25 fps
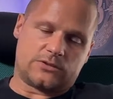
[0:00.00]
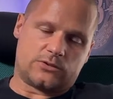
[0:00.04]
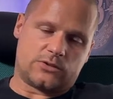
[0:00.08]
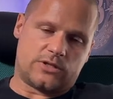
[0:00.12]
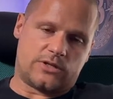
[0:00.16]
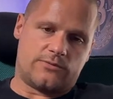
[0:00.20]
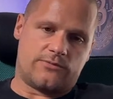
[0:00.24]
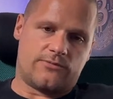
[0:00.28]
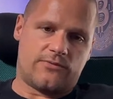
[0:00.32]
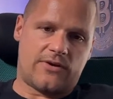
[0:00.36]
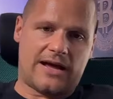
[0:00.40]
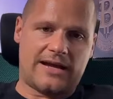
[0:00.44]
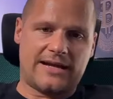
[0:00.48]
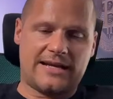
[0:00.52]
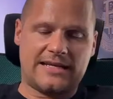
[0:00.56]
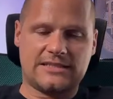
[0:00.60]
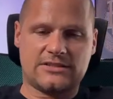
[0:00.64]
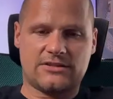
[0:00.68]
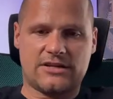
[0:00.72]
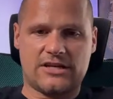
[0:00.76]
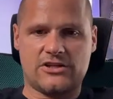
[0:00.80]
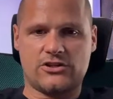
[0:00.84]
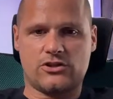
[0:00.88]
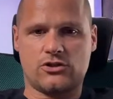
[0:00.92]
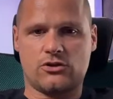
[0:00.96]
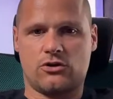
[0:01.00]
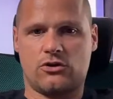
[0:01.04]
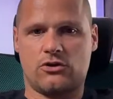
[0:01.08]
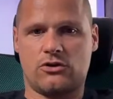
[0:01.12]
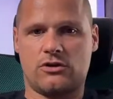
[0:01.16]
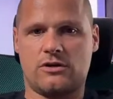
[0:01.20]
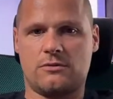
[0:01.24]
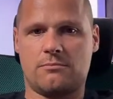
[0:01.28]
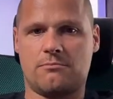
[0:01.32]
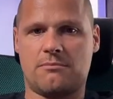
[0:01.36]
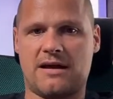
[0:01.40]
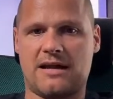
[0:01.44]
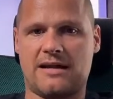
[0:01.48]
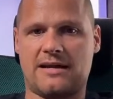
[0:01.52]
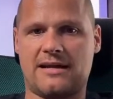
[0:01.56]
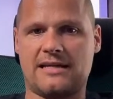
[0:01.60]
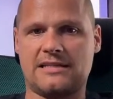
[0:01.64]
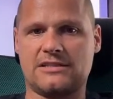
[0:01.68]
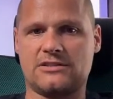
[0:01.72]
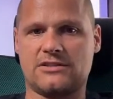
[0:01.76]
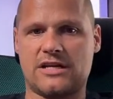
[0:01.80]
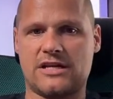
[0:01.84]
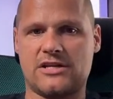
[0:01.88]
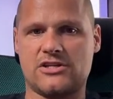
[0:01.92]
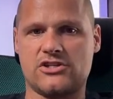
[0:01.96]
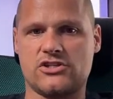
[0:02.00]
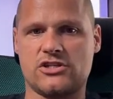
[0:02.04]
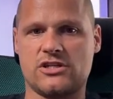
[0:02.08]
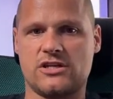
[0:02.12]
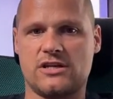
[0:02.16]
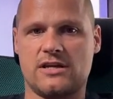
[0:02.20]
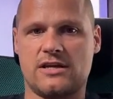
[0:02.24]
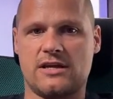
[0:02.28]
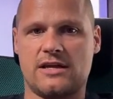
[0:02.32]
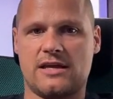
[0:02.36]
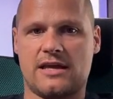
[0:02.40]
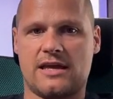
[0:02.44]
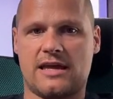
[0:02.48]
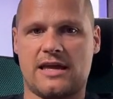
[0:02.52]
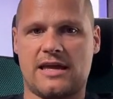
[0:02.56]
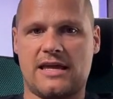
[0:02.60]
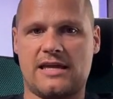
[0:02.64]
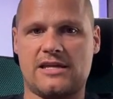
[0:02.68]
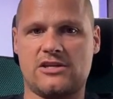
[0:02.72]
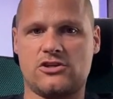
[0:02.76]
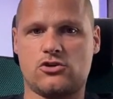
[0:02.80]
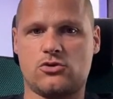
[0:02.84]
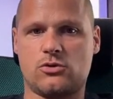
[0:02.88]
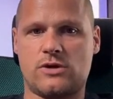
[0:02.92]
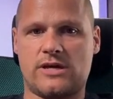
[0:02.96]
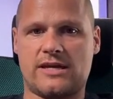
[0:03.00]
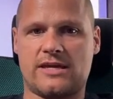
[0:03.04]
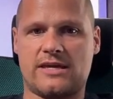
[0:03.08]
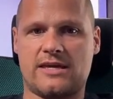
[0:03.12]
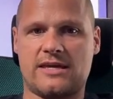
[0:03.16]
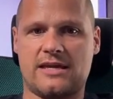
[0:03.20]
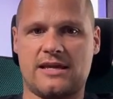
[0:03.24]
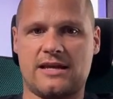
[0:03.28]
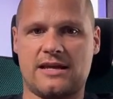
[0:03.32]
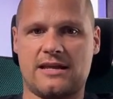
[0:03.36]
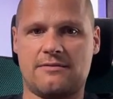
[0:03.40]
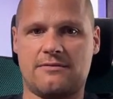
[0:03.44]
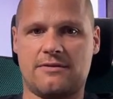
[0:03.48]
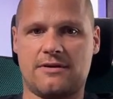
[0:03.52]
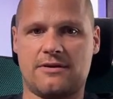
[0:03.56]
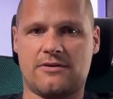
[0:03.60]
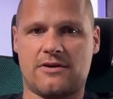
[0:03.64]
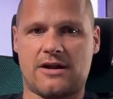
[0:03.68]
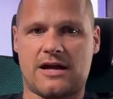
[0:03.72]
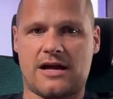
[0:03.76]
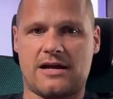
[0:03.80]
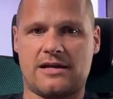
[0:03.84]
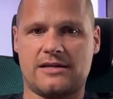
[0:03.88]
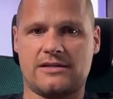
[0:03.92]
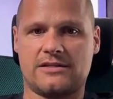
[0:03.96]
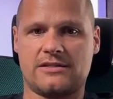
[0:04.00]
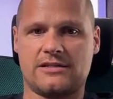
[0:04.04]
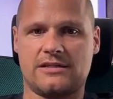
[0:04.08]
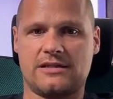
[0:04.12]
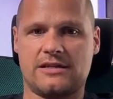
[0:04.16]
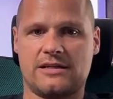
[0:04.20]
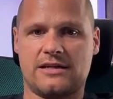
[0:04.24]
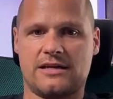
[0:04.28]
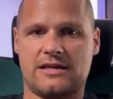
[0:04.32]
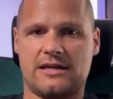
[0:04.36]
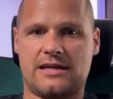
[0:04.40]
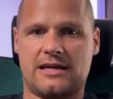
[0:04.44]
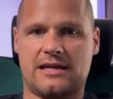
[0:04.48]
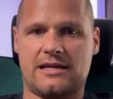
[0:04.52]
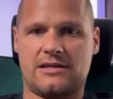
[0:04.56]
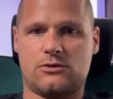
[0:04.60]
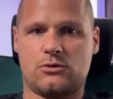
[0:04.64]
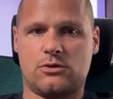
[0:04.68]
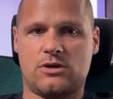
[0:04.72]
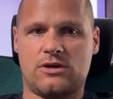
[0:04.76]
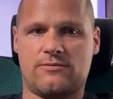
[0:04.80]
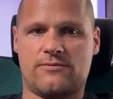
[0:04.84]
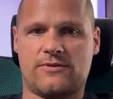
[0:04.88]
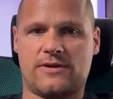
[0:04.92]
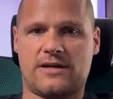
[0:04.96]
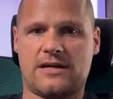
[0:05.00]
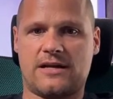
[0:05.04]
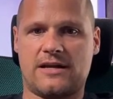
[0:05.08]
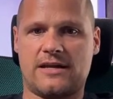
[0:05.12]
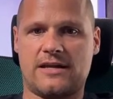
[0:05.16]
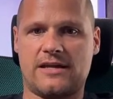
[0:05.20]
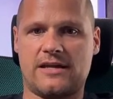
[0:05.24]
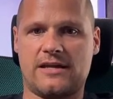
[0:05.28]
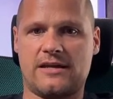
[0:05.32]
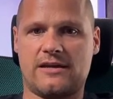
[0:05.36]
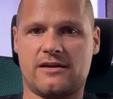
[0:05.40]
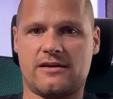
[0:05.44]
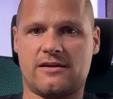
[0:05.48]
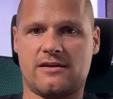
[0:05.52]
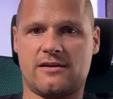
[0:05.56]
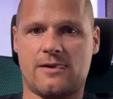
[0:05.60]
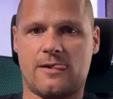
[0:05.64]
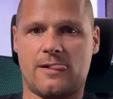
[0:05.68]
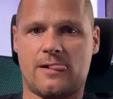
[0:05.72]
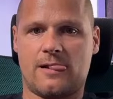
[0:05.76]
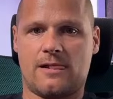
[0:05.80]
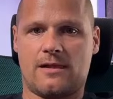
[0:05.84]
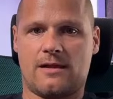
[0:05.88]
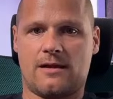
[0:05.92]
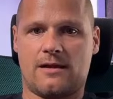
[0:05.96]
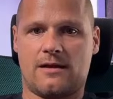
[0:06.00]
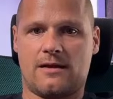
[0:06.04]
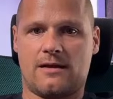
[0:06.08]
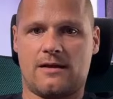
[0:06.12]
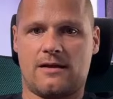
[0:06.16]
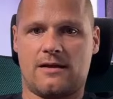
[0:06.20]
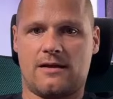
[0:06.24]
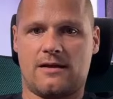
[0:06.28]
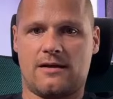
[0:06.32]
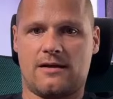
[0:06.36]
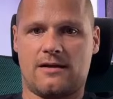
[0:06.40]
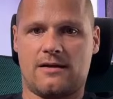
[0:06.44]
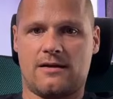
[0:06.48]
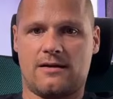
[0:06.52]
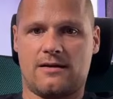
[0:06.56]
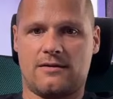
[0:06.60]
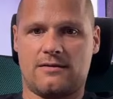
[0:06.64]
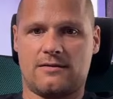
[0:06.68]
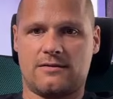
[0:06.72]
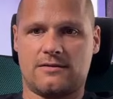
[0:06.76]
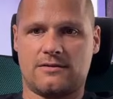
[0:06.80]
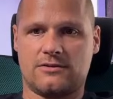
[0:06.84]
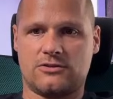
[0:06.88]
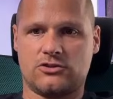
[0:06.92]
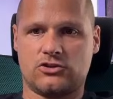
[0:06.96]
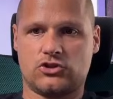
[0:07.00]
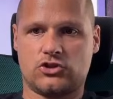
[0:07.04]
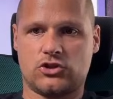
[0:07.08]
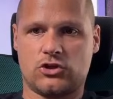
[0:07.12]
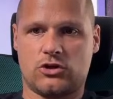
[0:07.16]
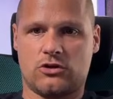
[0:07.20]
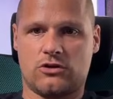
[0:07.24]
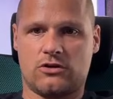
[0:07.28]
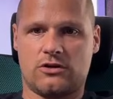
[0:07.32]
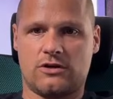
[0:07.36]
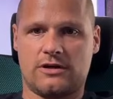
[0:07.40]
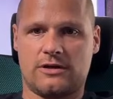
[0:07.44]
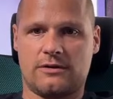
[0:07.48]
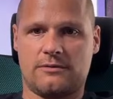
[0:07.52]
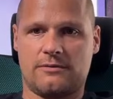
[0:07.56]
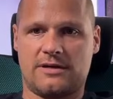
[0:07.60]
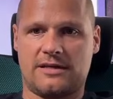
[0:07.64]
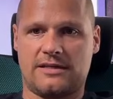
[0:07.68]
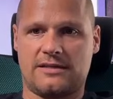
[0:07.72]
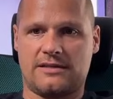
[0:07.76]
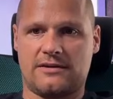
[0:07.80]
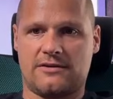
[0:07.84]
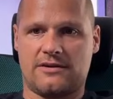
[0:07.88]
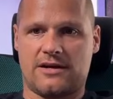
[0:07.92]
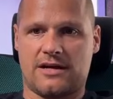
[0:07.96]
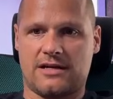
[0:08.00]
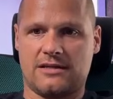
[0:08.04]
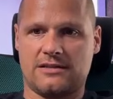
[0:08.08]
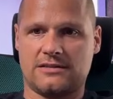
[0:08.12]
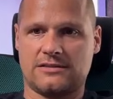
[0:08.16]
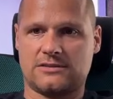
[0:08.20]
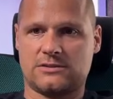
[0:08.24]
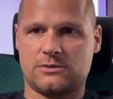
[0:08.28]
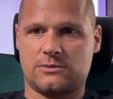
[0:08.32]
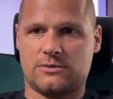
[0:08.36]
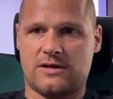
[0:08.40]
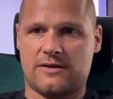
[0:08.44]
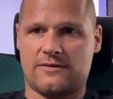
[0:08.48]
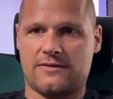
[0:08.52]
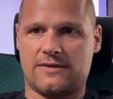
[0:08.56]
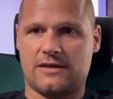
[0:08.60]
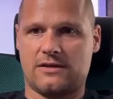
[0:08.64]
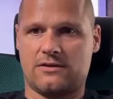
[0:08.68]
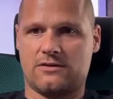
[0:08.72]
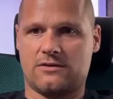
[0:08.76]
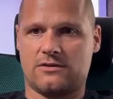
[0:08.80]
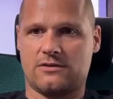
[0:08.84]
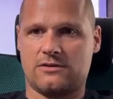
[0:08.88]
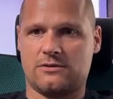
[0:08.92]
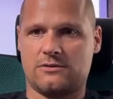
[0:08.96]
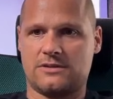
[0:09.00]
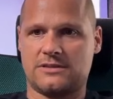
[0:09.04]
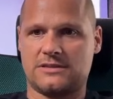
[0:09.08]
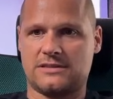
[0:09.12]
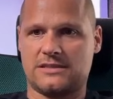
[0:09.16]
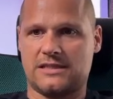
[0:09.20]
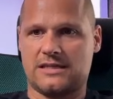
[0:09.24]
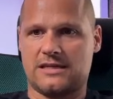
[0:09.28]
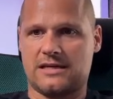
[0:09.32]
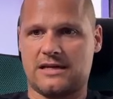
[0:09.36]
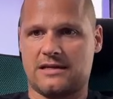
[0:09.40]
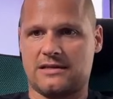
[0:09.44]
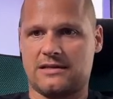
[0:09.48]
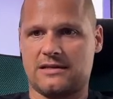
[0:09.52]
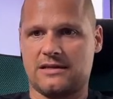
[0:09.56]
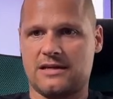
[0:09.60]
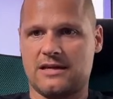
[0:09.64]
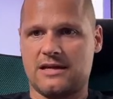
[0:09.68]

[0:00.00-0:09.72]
Friday's range or the Monday's range into a key level, right? And you have clear draw on liquidity, right? So nothing on the USD CAD.